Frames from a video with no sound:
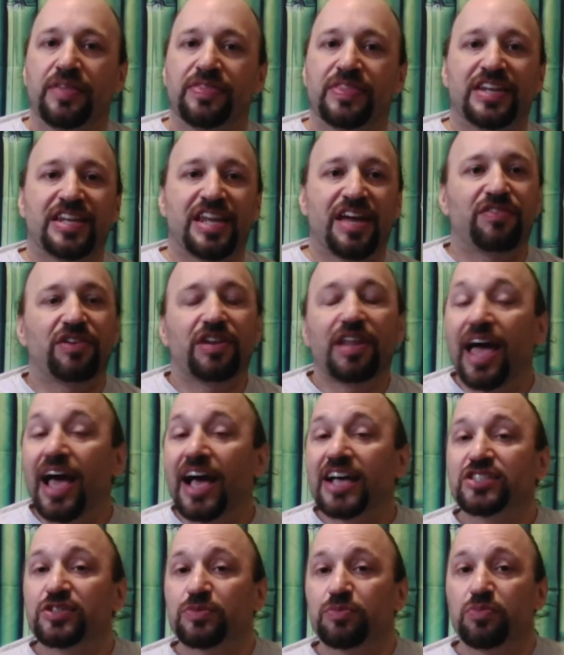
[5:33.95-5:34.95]
They never
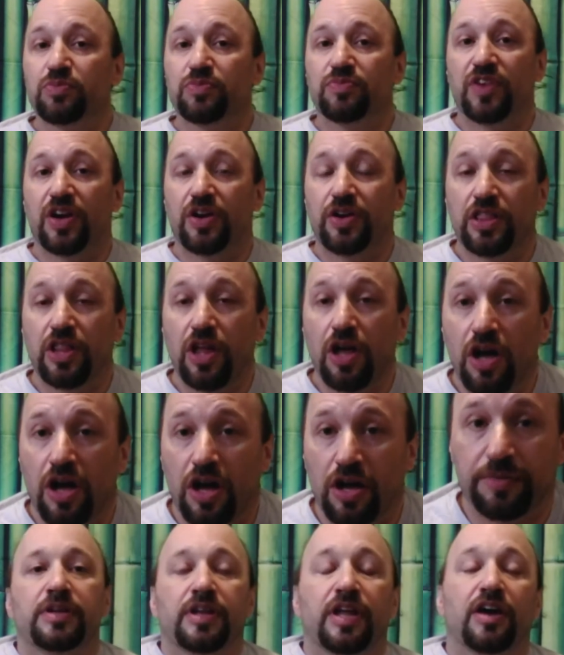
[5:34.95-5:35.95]
last very long.
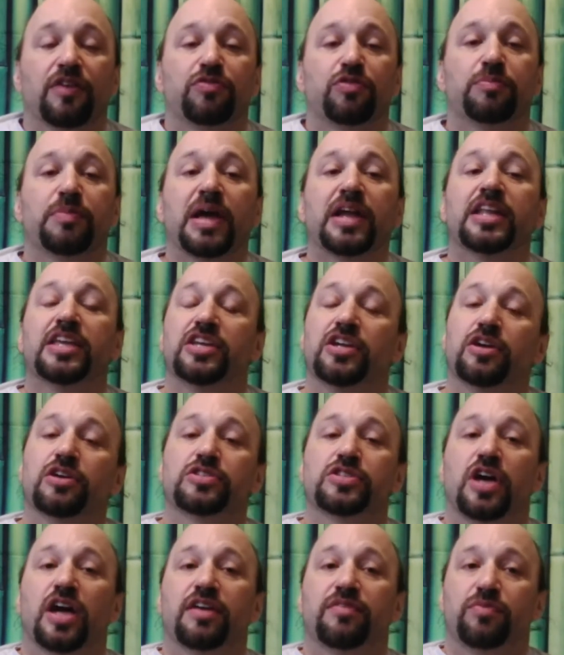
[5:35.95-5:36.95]
Now, for many years
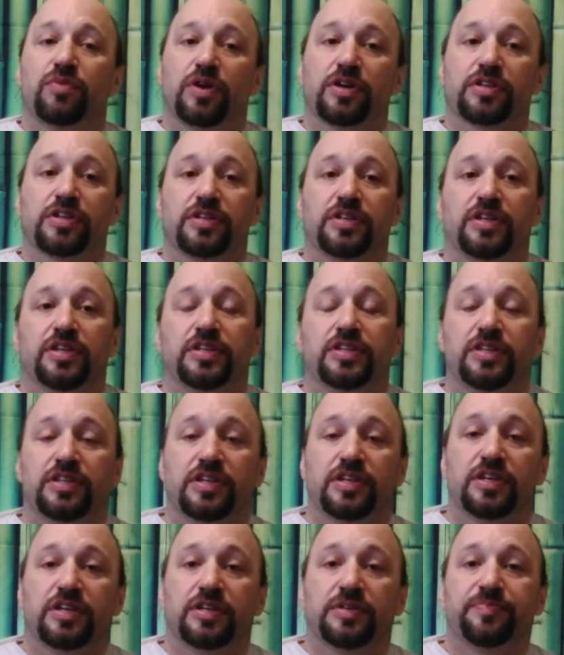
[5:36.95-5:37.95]
I have worked in
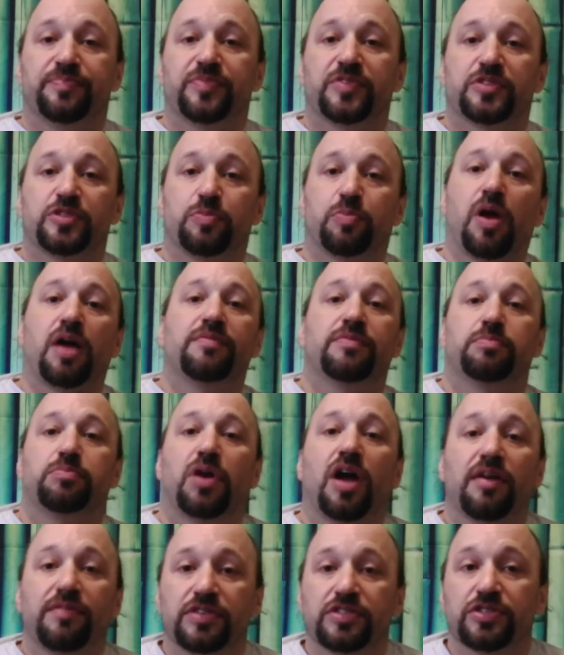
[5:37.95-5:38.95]
the
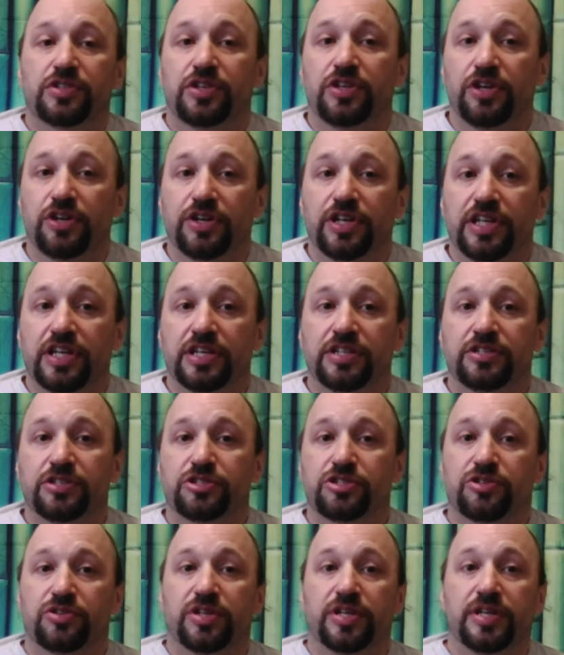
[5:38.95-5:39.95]
private security
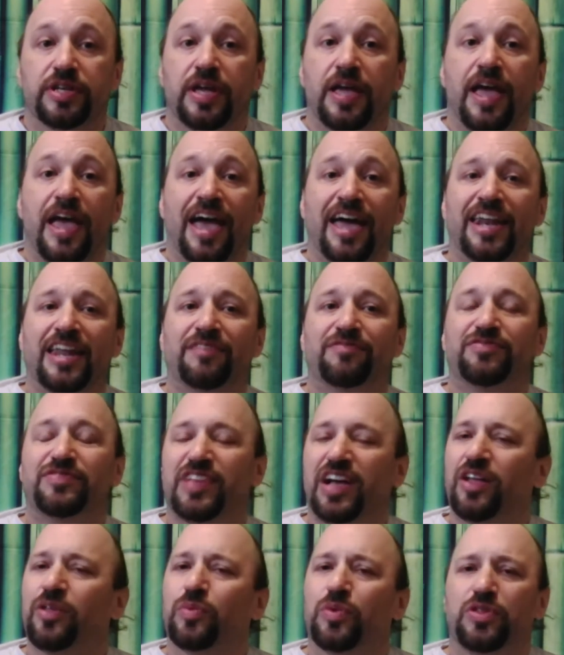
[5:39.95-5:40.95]
industry and have
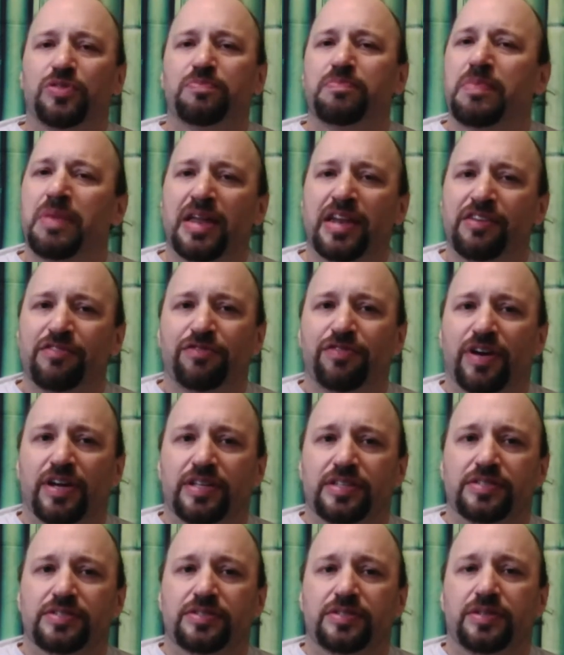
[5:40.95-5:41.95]
dealt with many
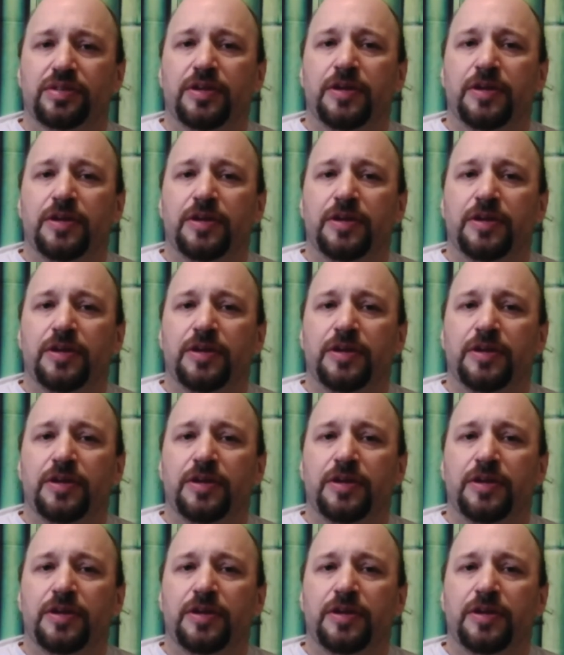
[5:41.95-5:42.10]
fights.